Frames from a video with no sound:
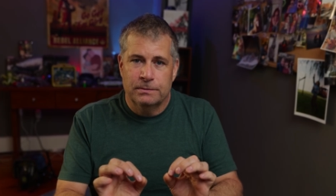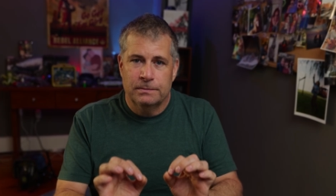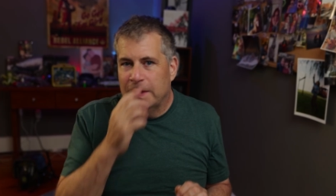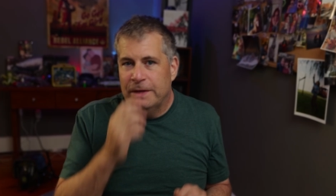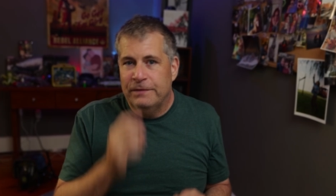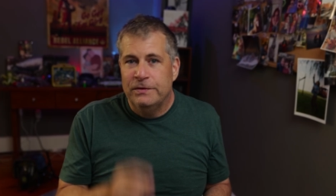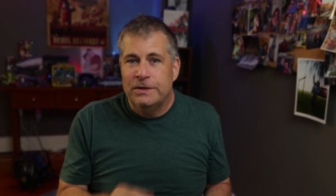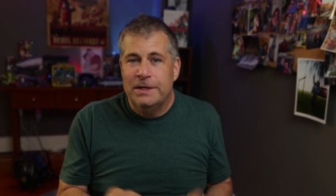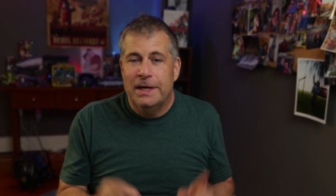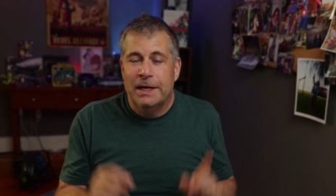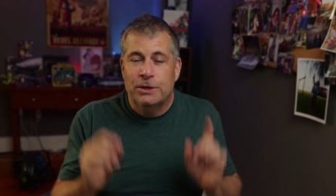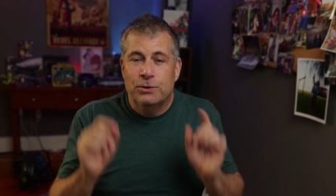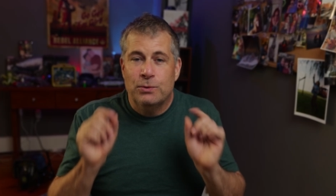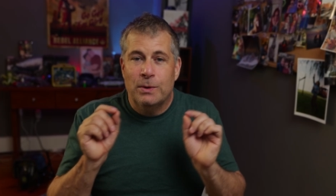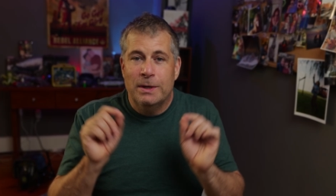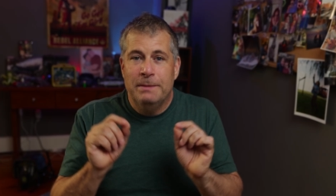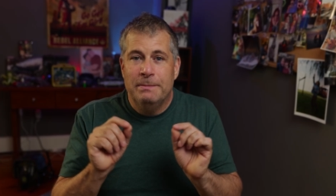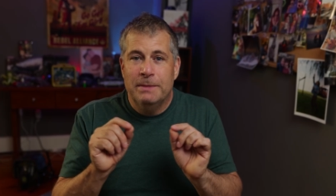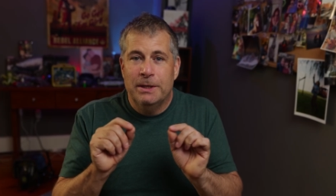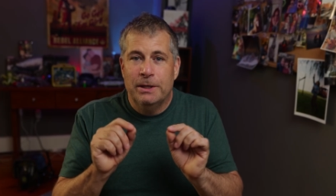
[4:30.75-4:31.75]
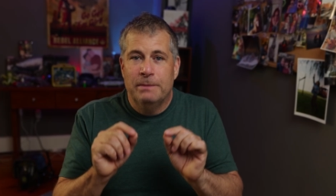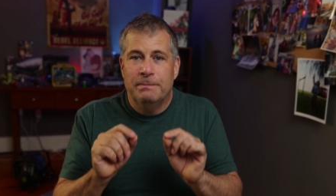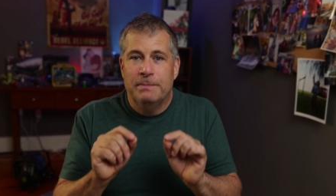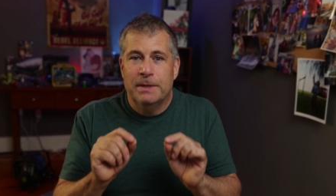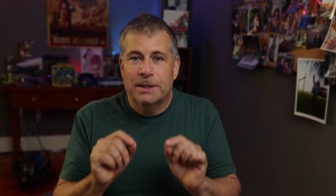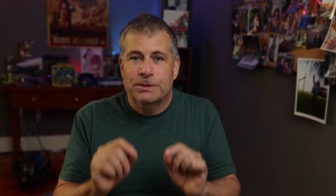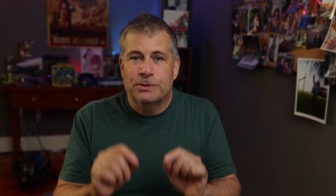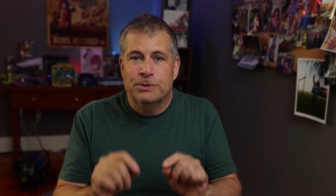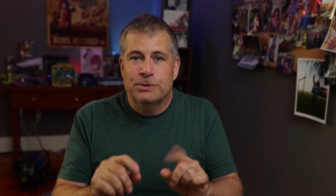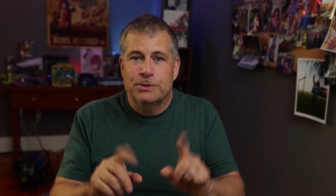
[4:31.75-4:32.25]
If you take 20 million
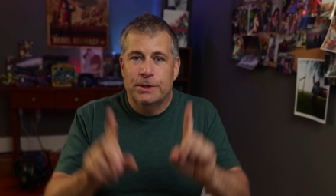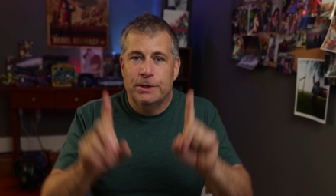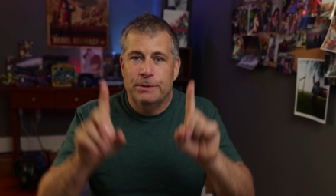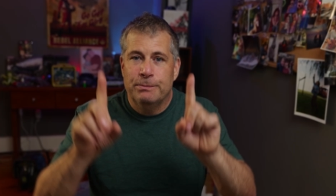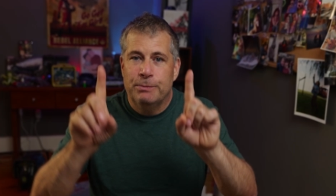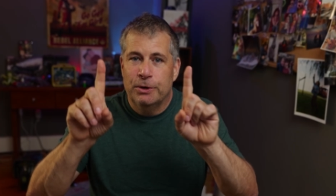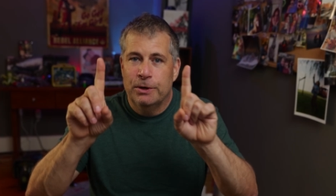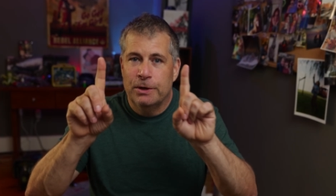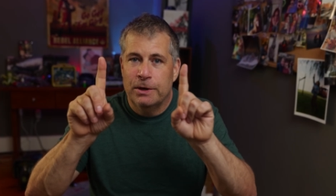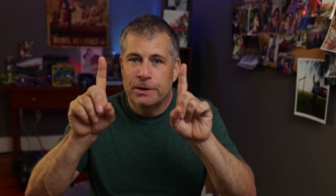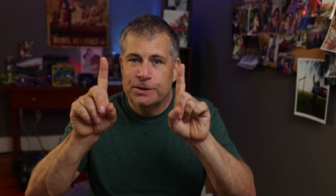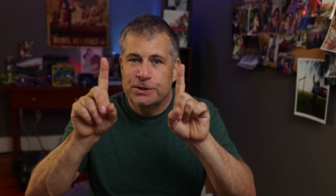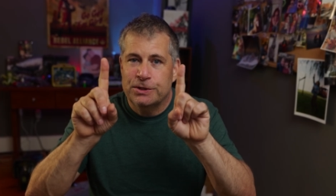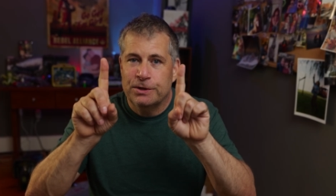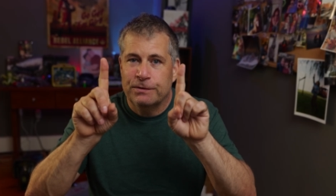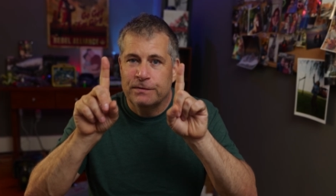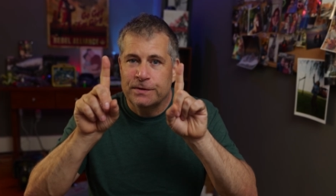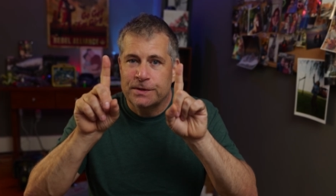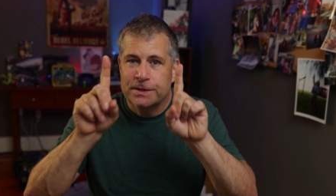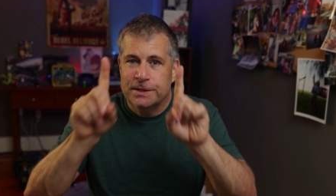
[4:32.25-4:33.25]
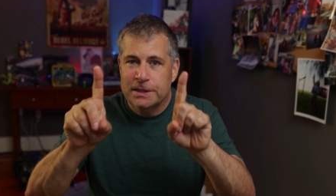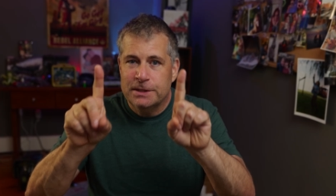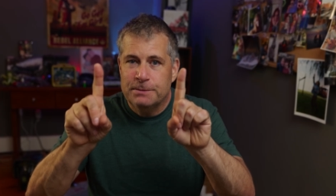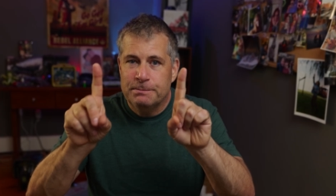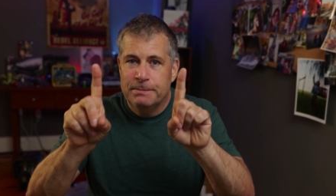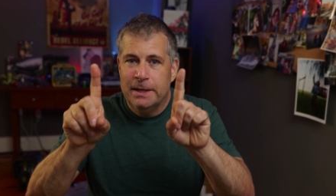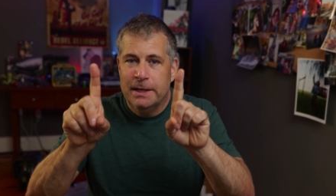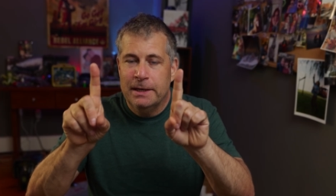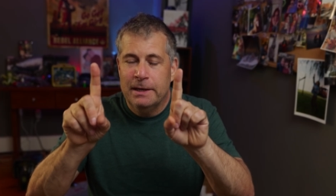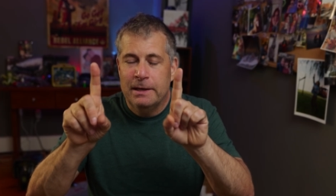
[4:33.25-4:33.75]
pixels and you put it on a surface this
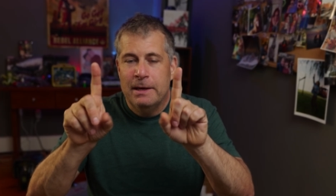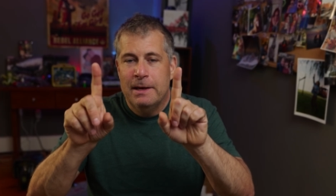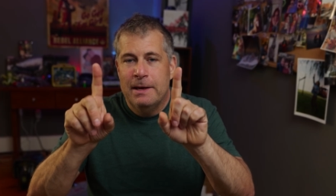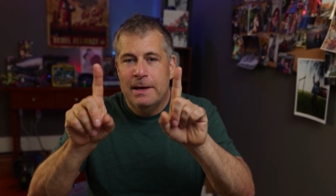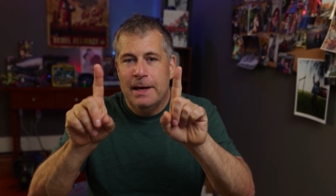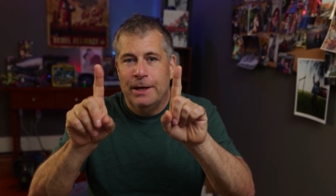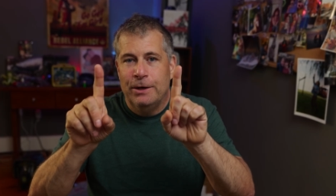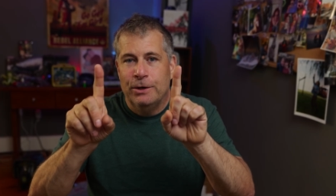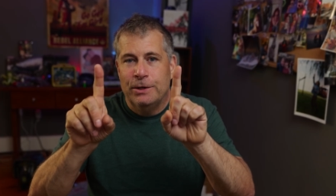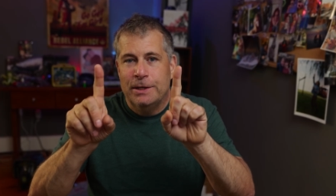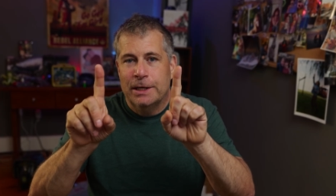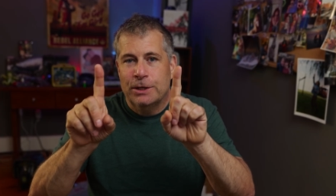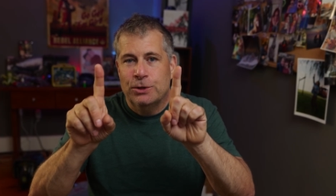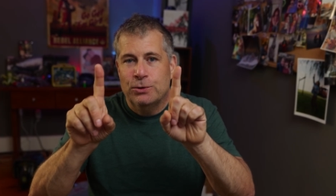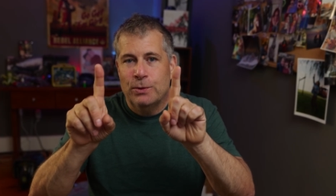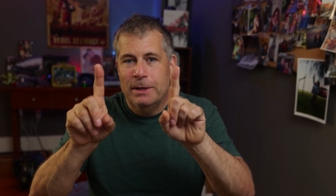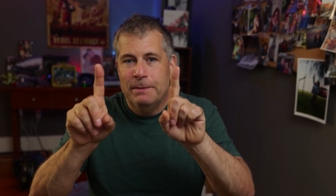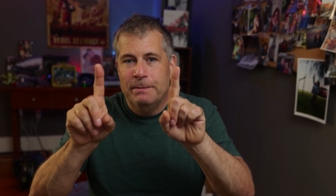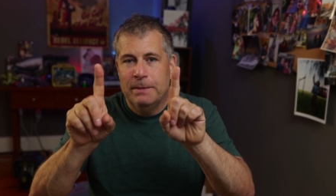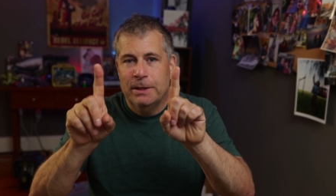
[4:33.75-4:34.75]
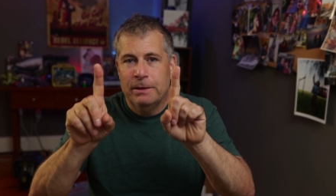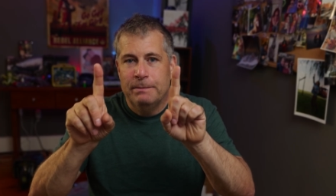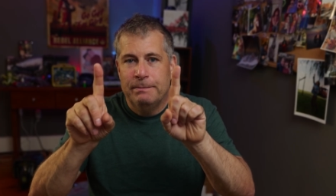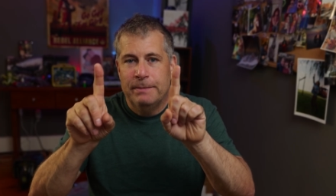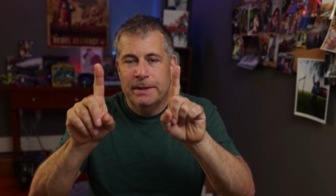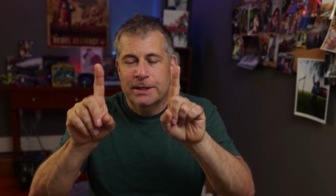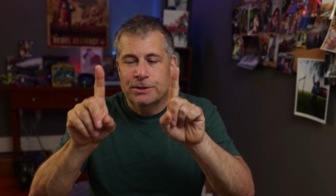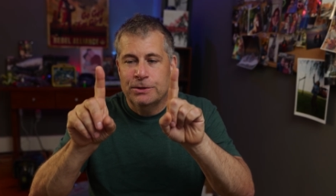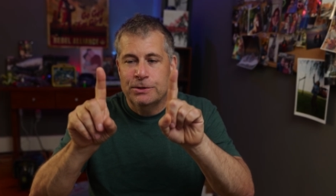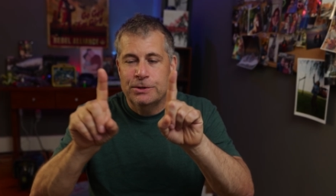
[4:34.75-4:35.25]
big, and you take 20 million
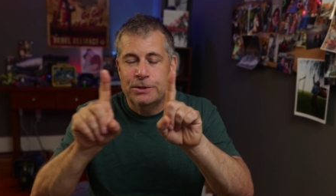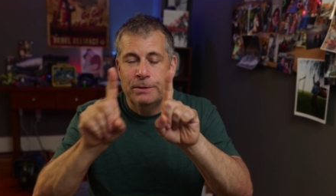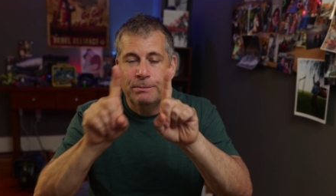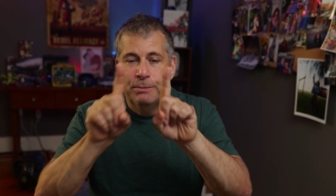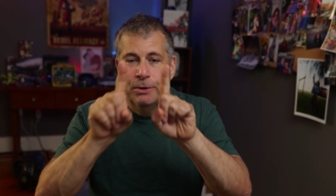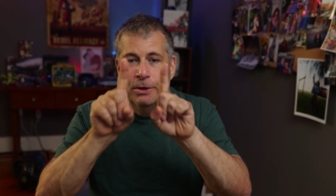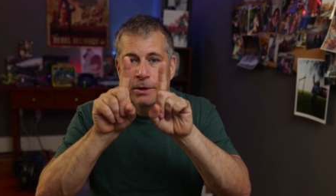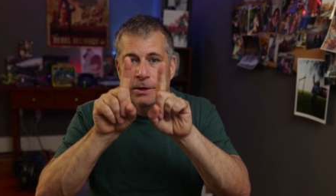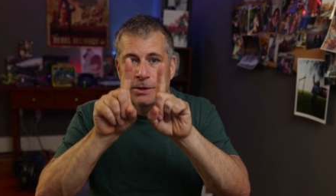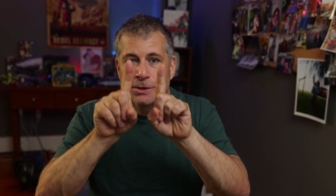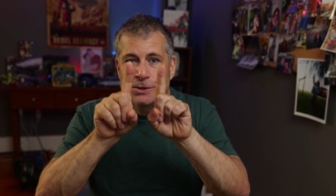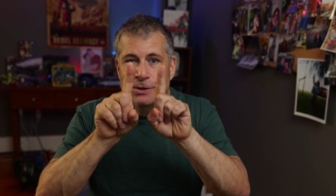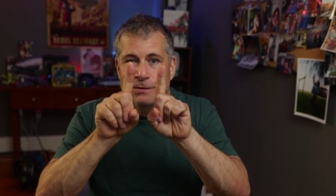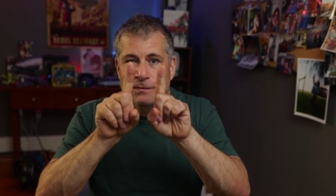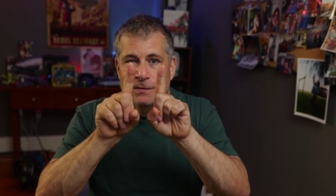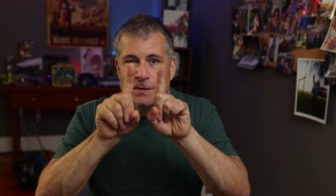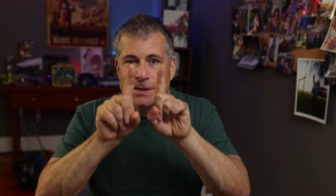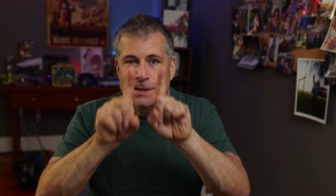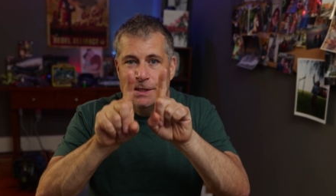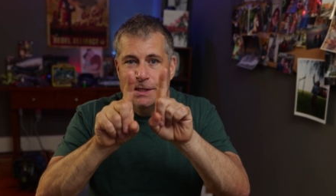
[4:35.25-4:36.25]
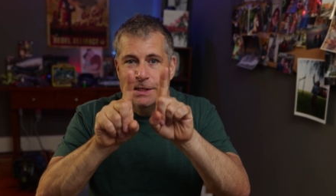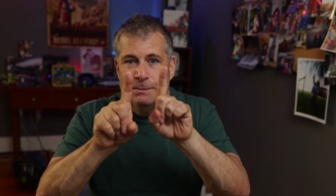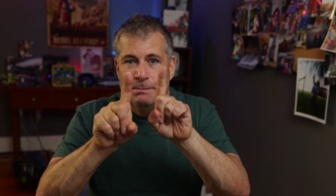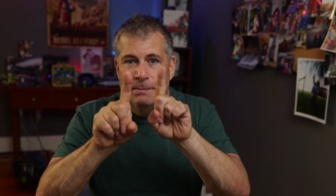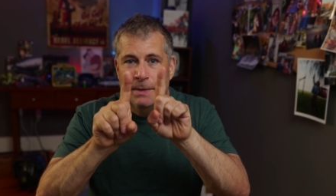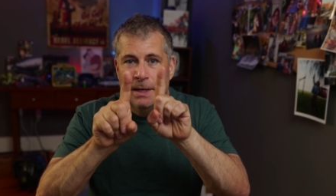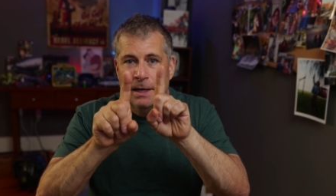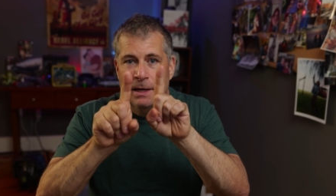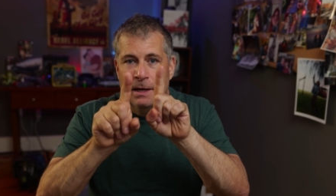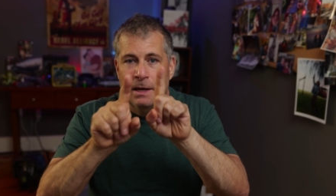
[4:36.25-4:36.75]
pixels and you put it on a surface this
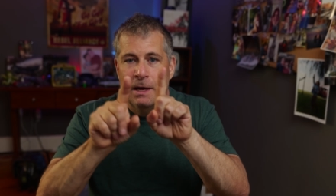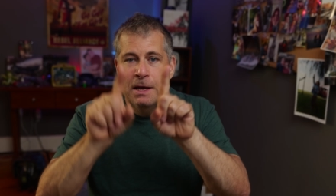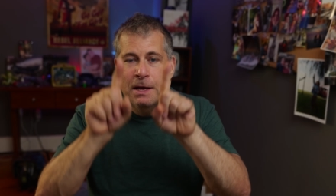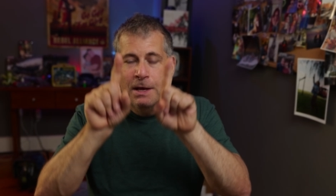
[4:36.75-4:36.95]
big,